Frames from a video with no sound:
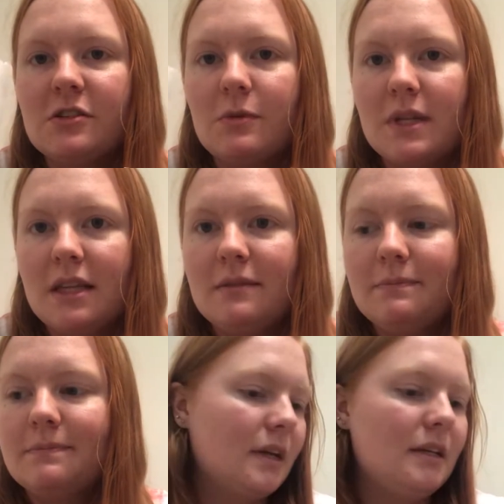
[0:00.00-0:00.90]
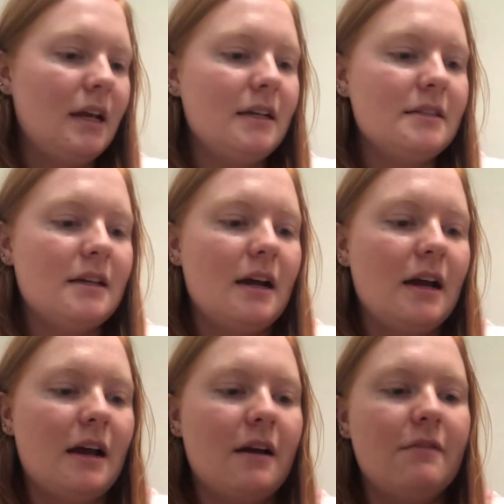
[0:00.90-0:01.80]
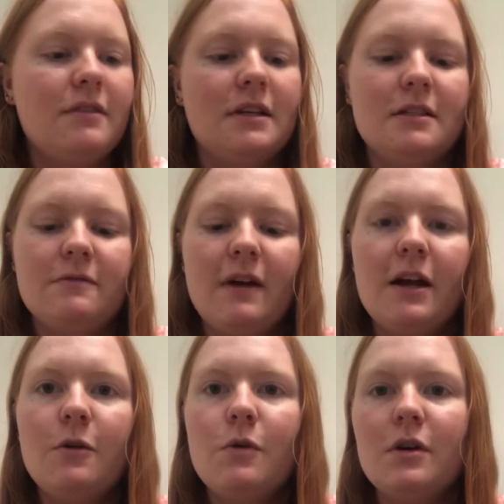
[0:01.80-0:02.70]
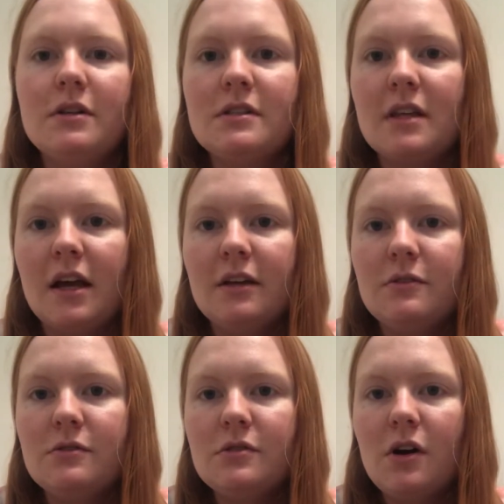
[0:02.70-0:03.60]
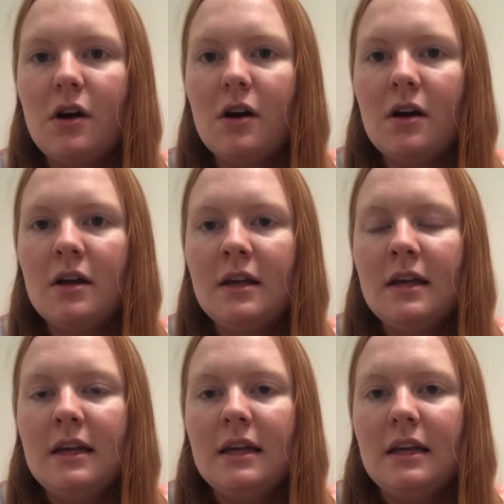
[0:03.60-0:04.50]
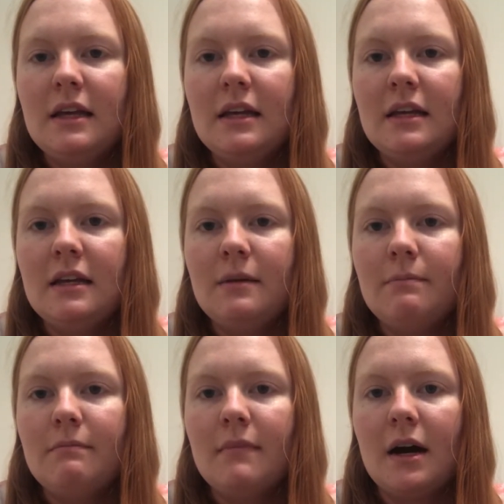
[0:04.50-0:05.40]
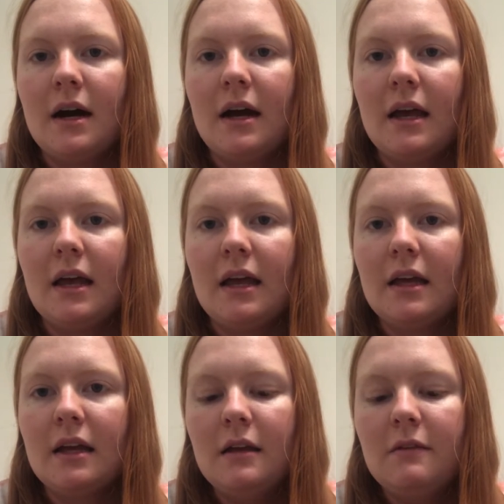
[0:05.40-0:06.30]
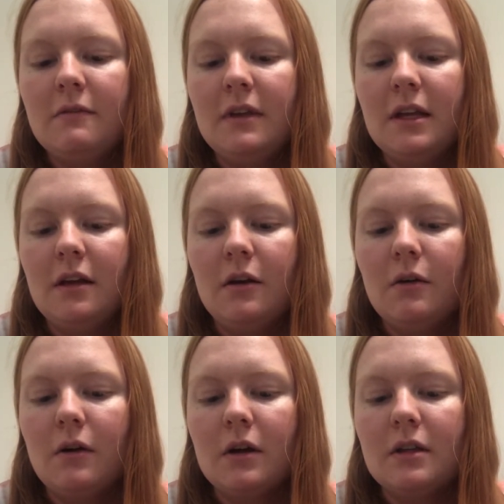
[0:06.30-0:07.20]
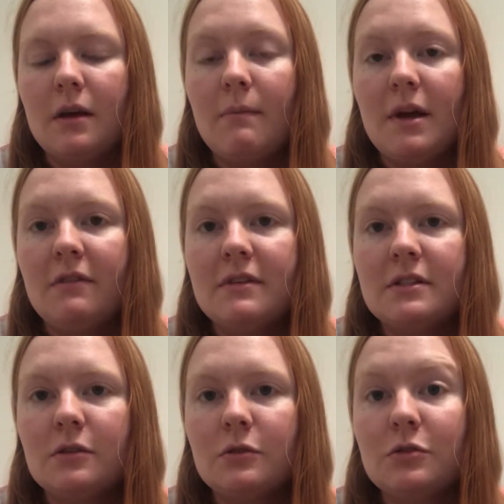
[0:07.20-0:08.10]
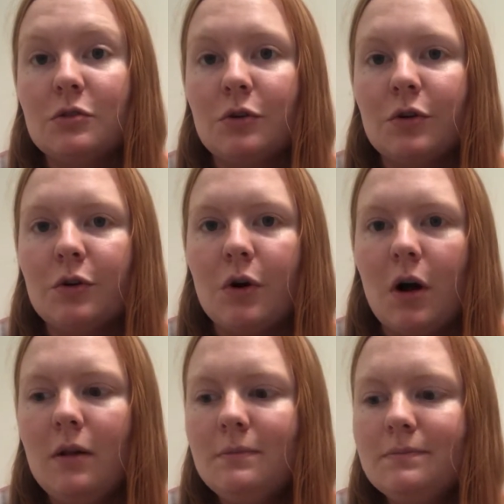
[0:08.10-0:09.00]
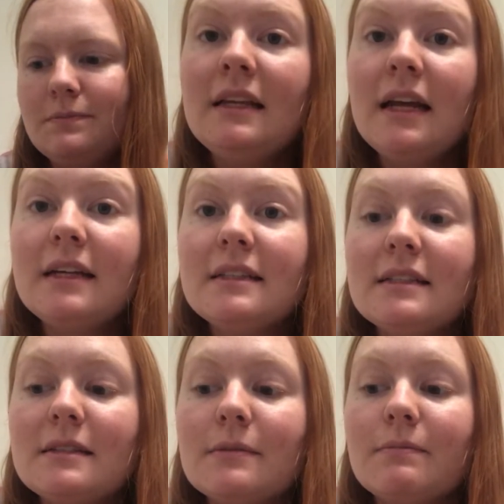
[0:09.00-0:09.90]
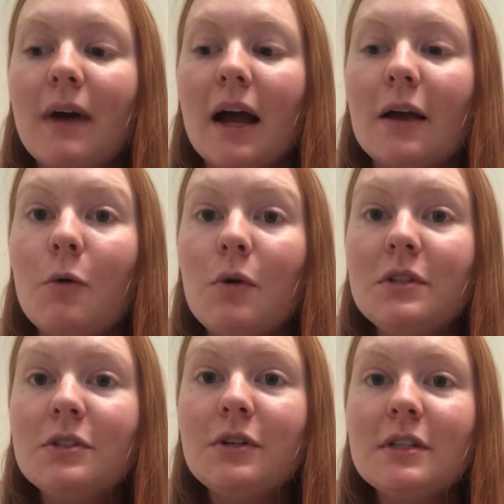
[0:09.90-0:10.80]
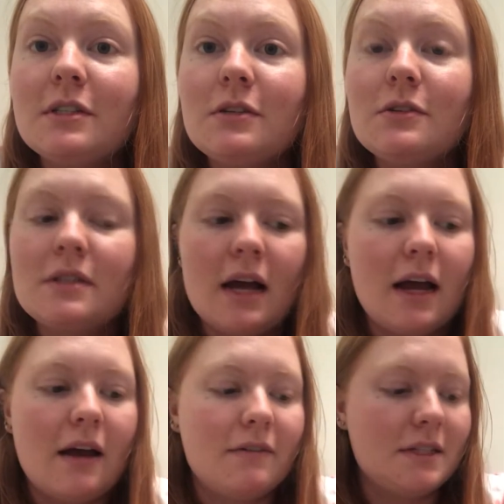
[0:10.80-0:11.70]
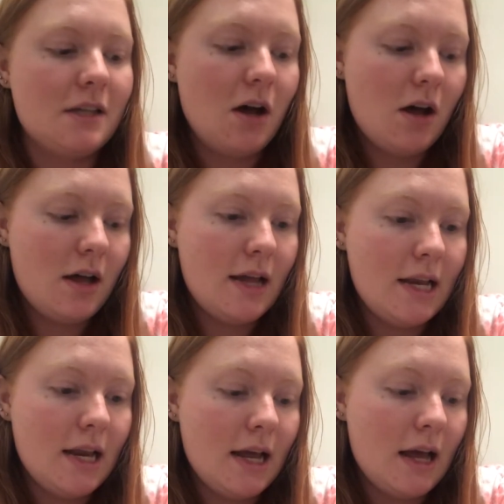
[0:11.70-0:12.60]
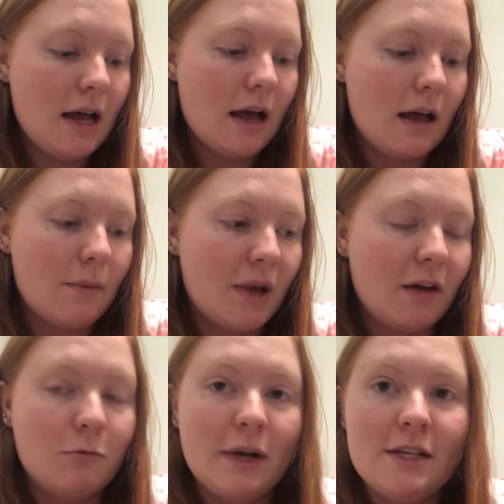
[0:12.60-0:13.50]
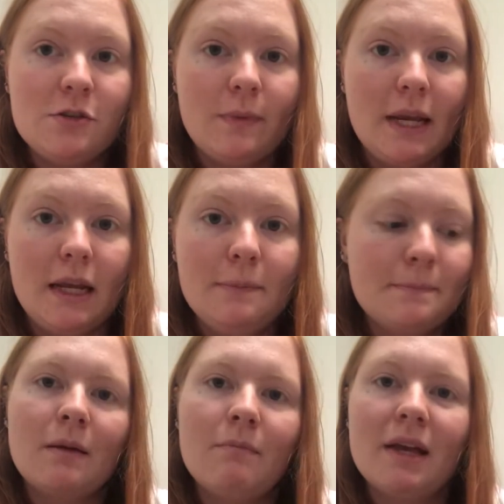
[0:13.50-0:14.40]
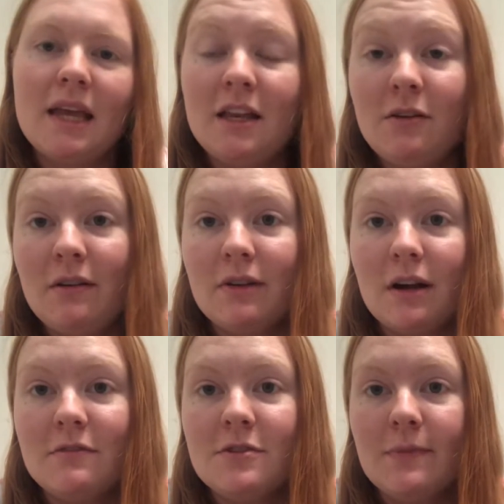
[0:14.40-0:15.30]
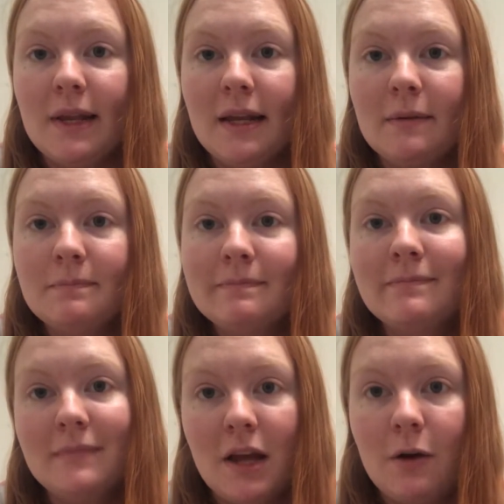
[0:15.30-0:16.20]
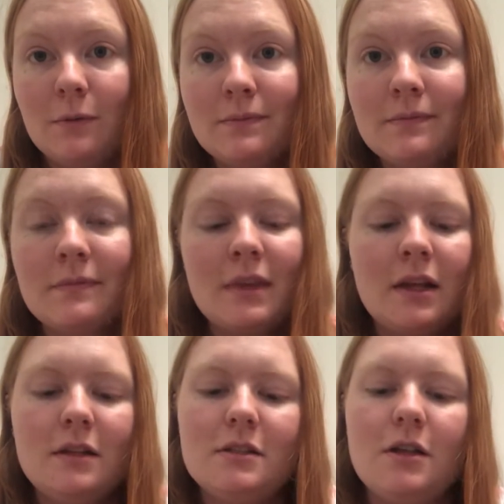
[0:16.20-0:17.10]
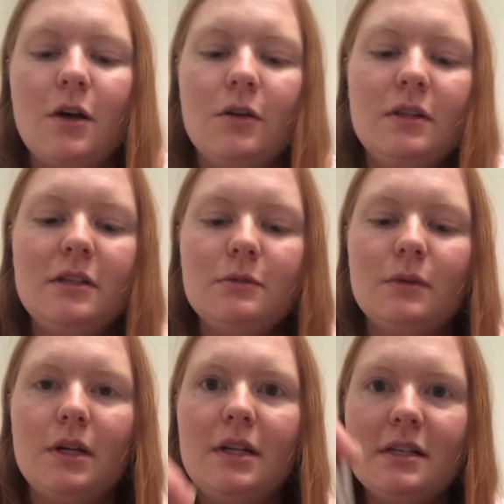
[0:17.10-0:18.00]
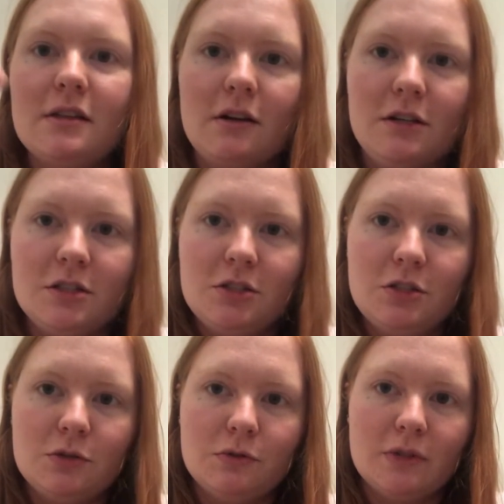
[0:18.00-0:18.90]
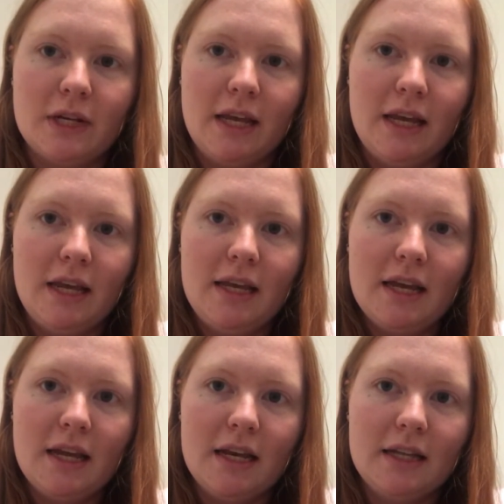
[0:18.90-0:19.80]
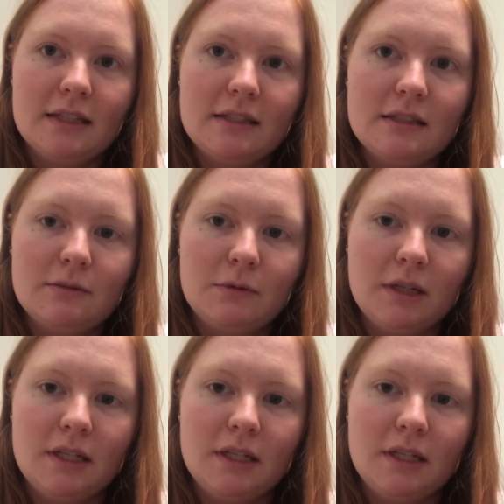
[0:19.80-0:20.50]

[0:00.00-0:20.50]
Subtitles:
with it. Next, I have this fire quartz that you saw in my video on the metaphysical store crawl. Next, my quartz crystals. I have a ton. I have way too many, but can you ever have too many? No. So this one is on a string and it's really